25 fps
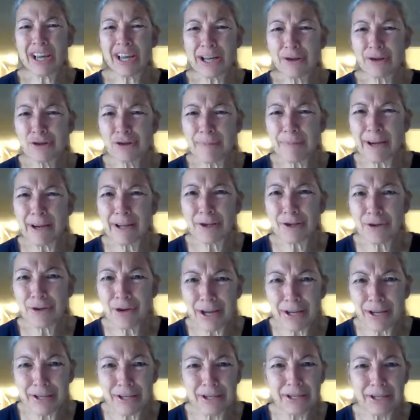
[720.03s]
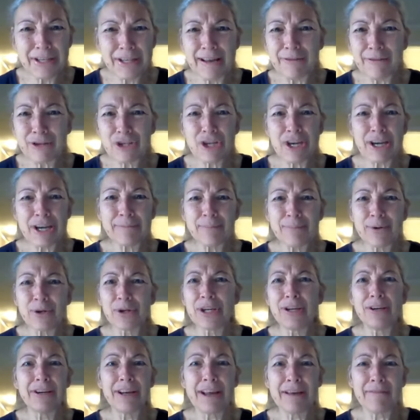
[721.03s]
How did you buy a truck? You didn't have a checkbook.
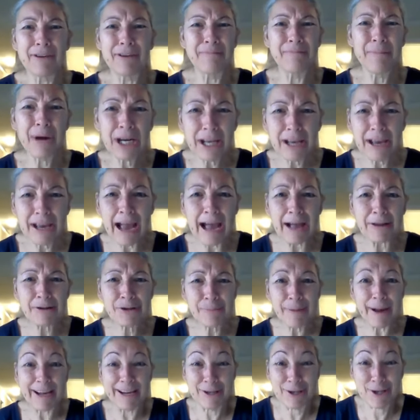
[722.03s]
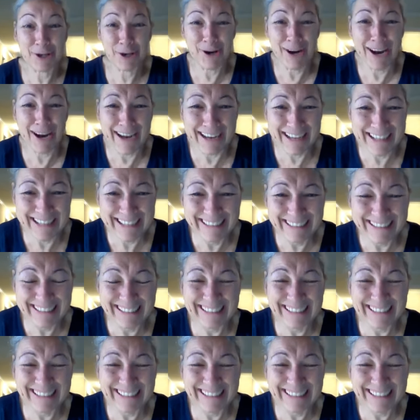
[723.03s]
You don't have any money. How'd you buy a truck?